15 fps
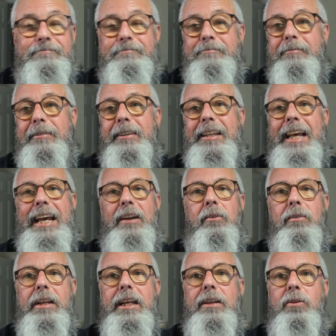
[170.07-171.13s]
They
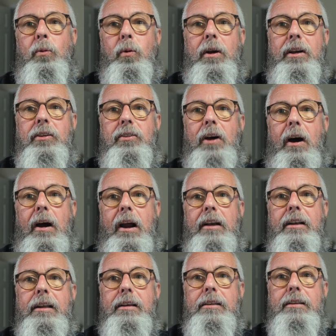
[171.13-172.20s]
don't need to work as
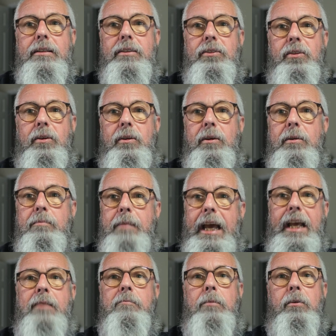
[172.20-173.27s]
hard to
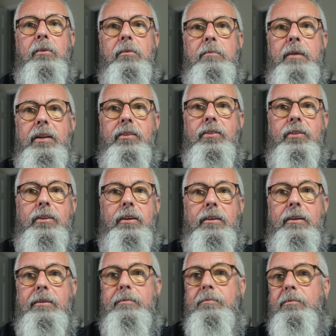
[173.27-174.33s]
make improvements
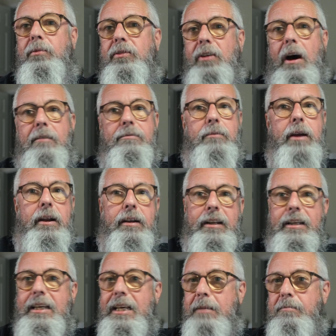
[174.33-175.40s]
to software to
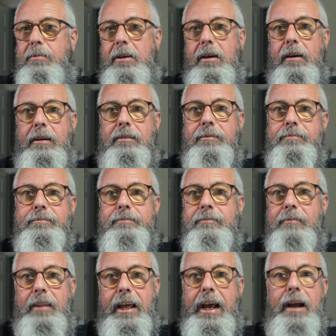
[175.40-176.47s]
keep you
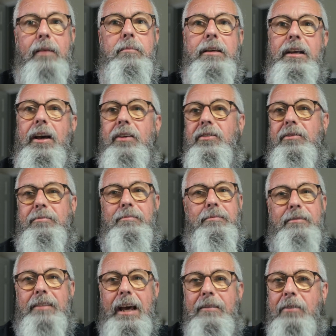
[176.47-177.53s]
there because
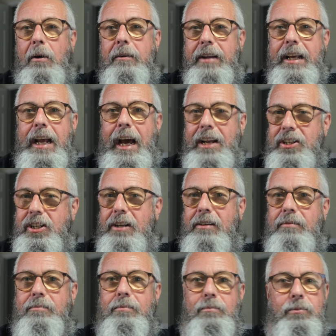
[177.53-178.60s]
they've already got
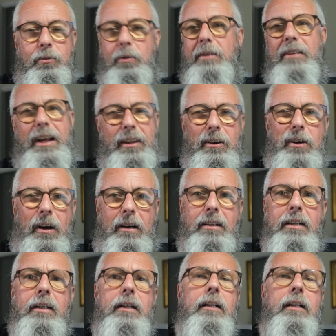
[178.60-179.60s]
you sort of on the hook.